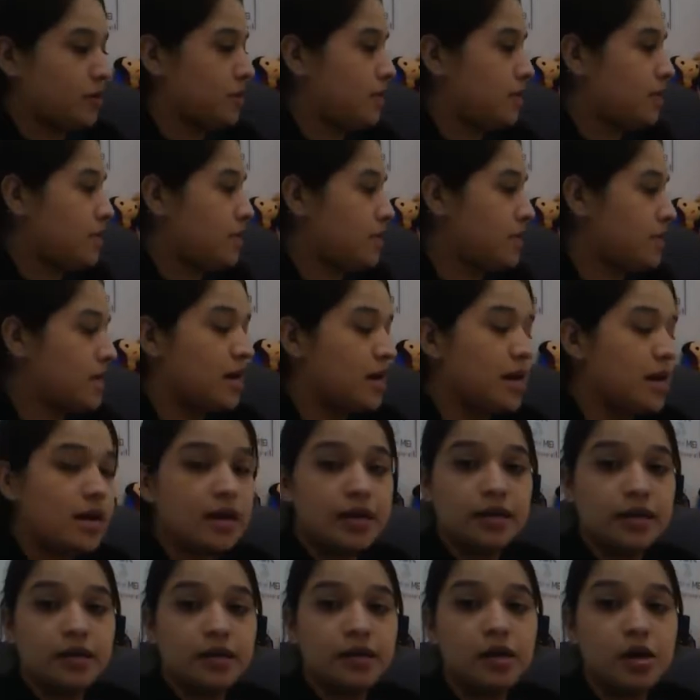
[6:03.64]

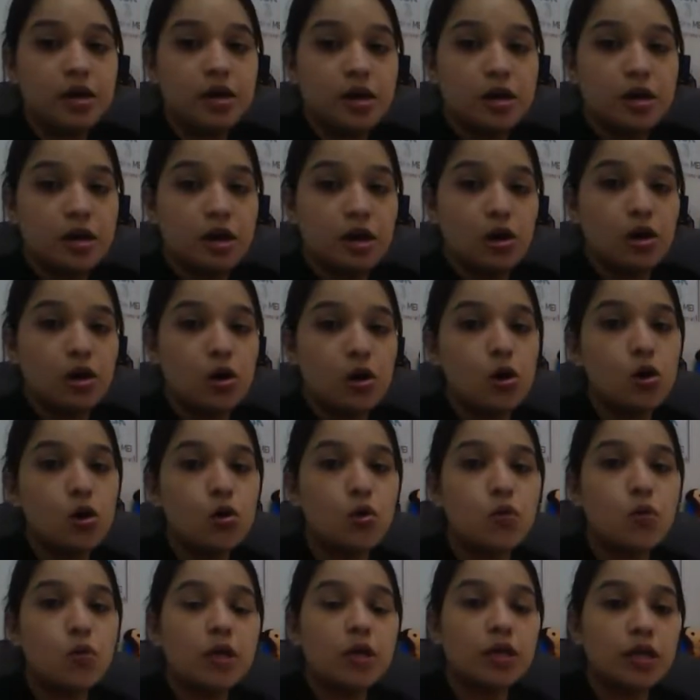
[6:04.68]
9
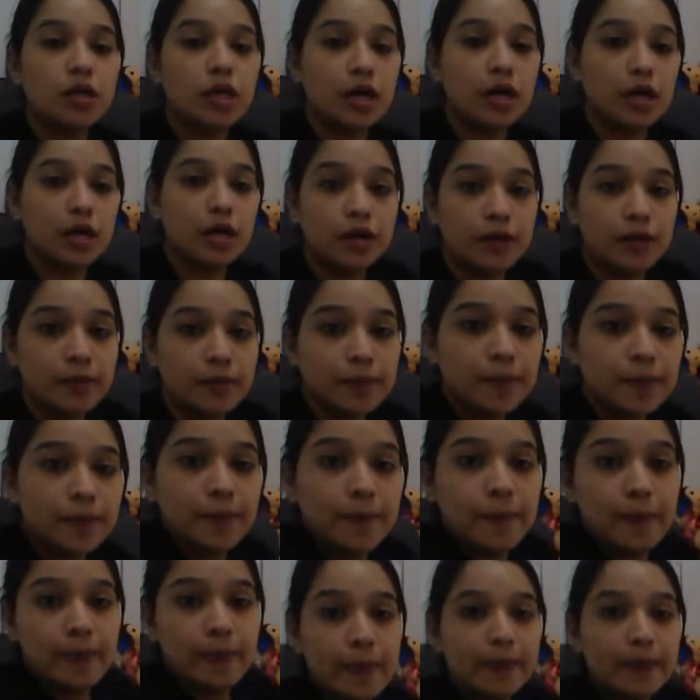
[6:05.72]
o'clock.
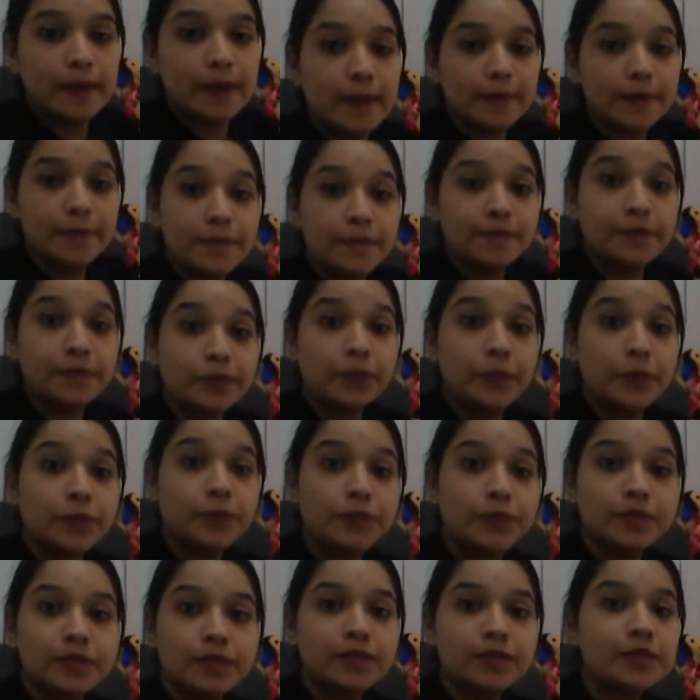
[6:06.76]
Oops,
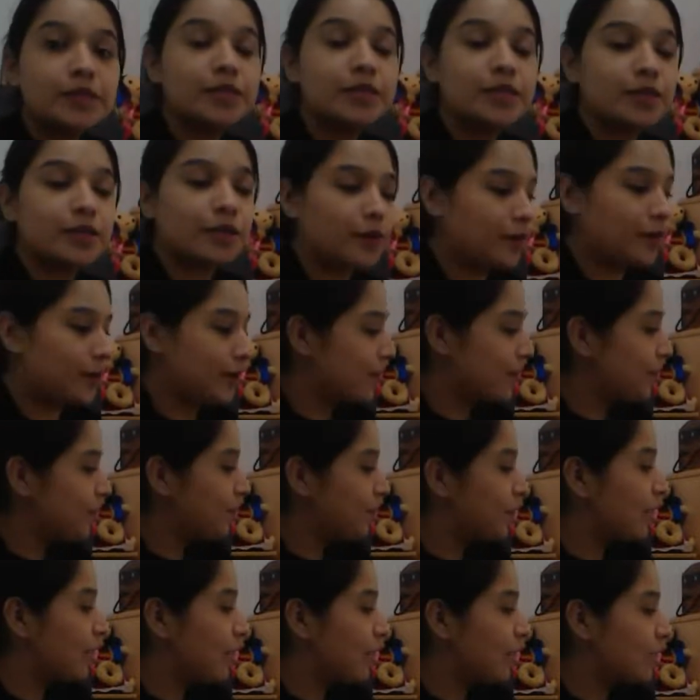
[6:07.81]
sorry.
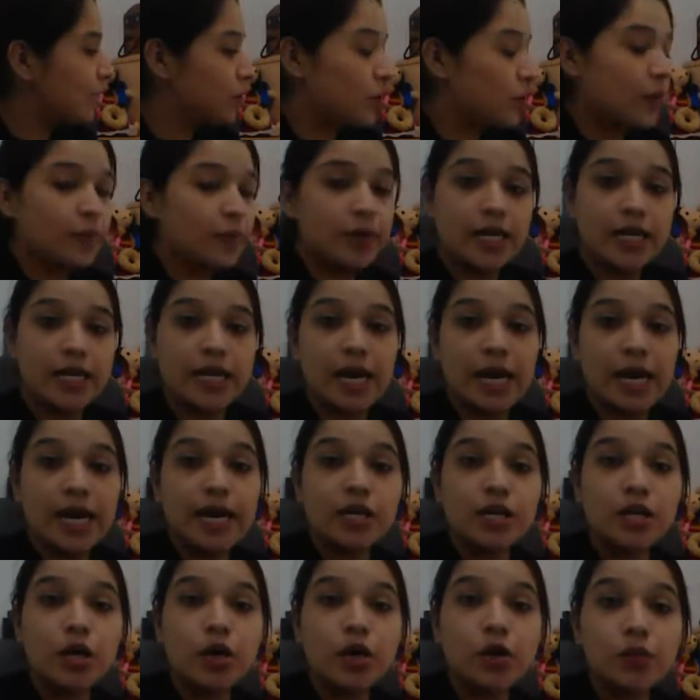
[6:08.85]
So I put 9
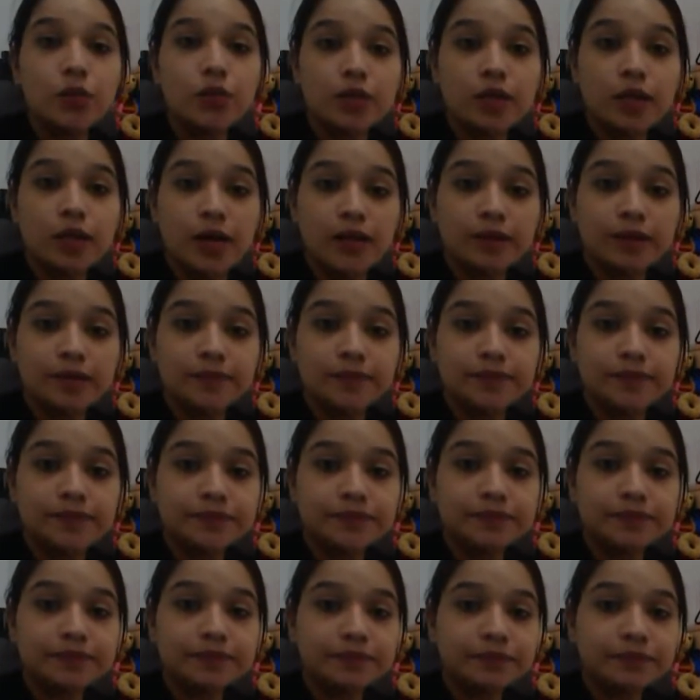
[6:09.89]
o'clock.
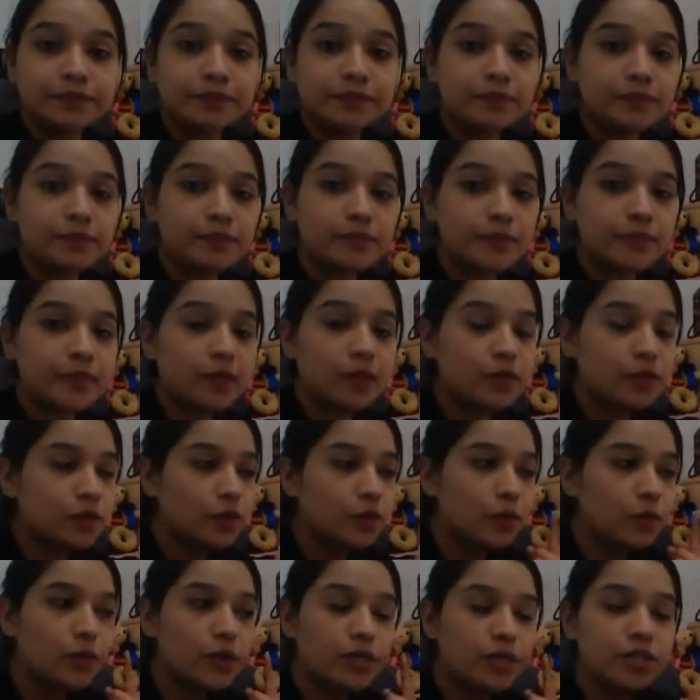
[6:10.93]
So
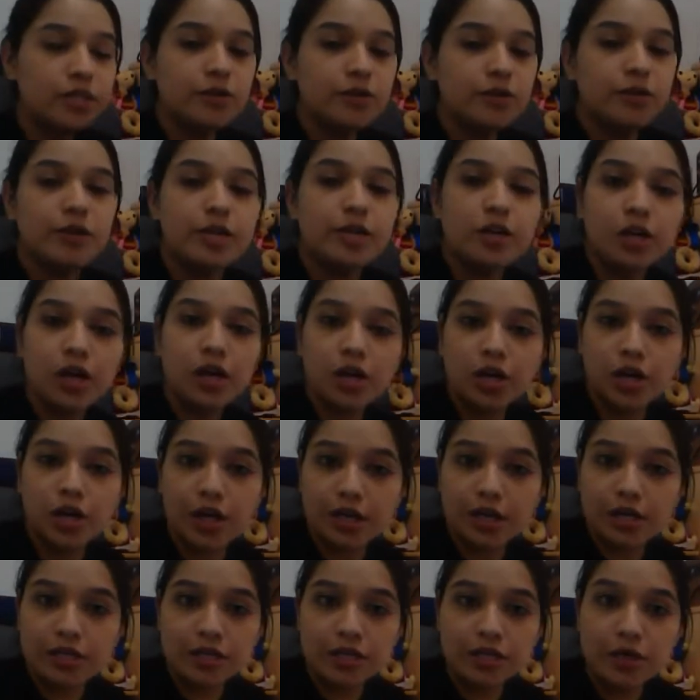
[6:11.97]
what do you think our clock is
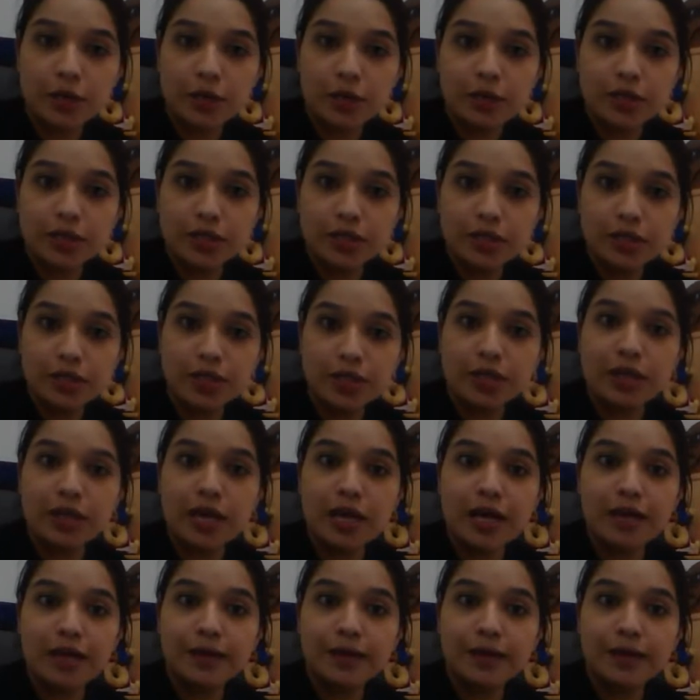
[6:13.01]
going to look like?